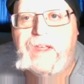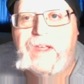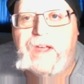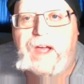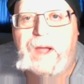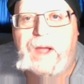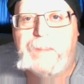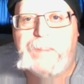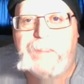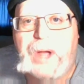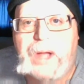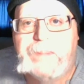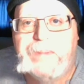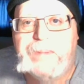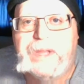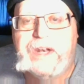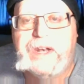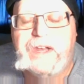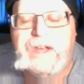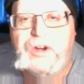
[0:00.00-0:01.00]
I'll pop
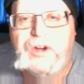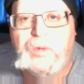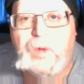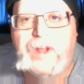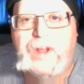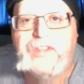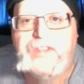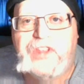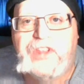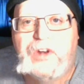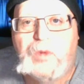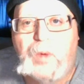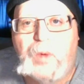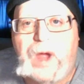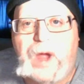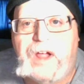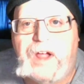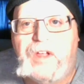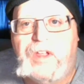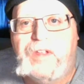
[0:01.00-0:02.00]
in here once in a
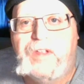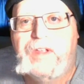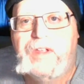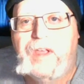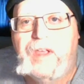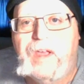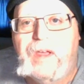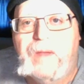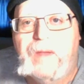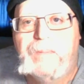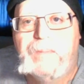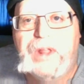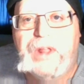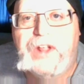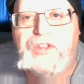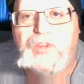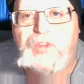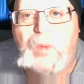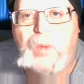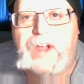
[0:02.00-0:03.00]
while.
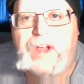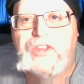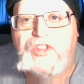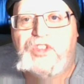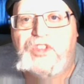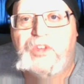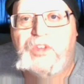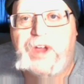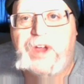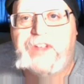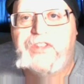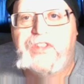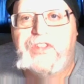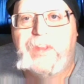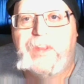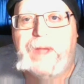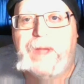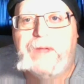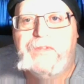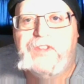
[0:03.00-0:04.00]
Please watch the rest of
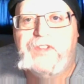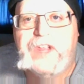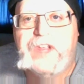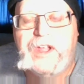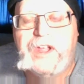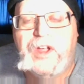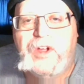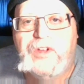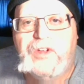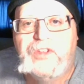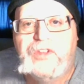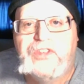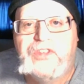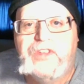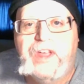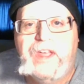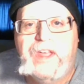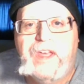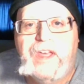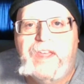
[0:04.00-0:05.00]
my videos
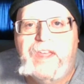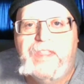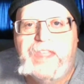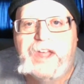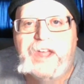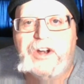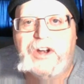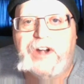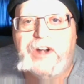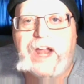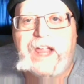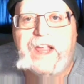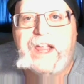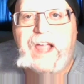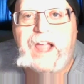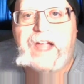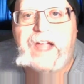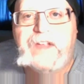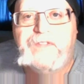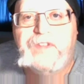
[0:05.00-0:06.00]
that are
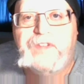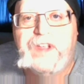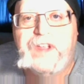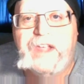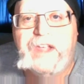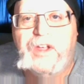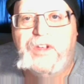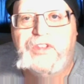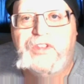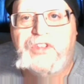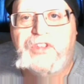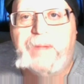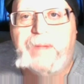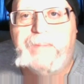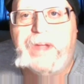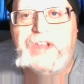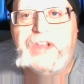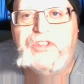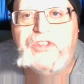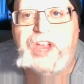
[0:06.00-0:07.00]
AI videos on
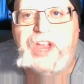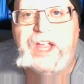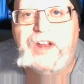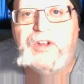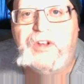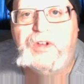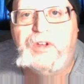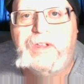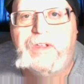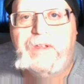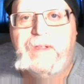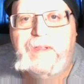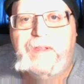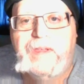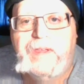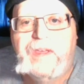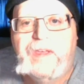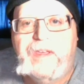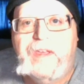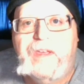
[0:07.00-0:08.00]
my channel.
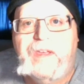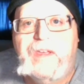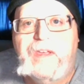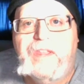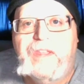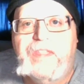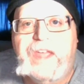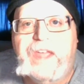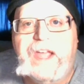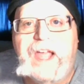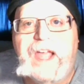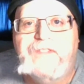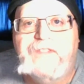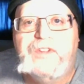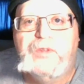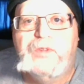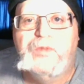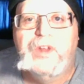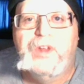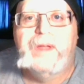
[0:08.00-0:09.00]
They
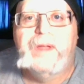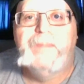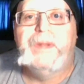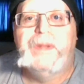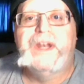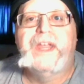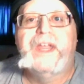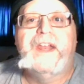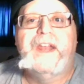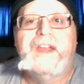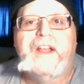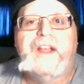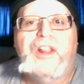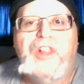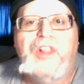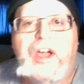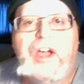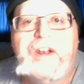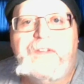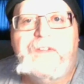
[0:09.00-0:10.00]
haven't really been getting a
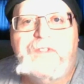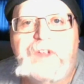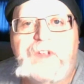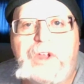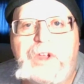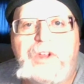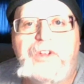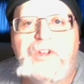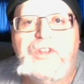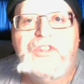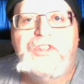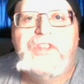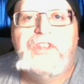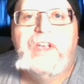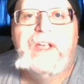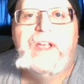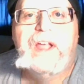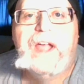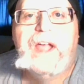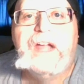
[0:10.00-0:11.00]
lot of views.
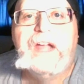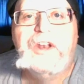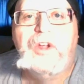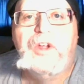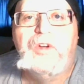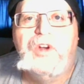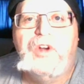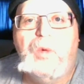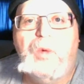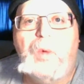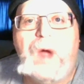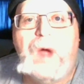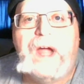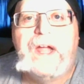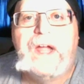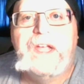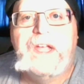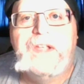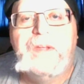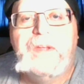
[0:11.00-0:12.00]
I don't know
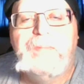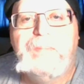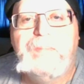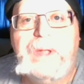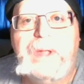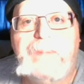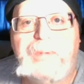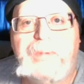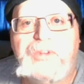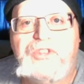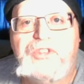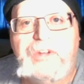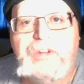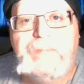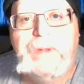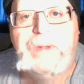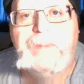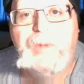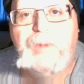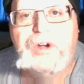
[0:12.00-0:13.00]
why. People should
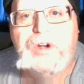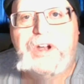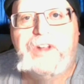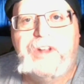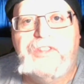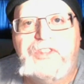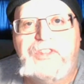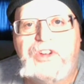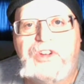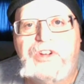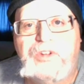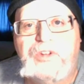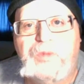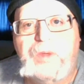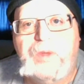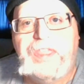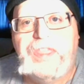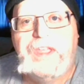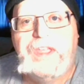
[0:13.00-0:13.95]
be more concerned with the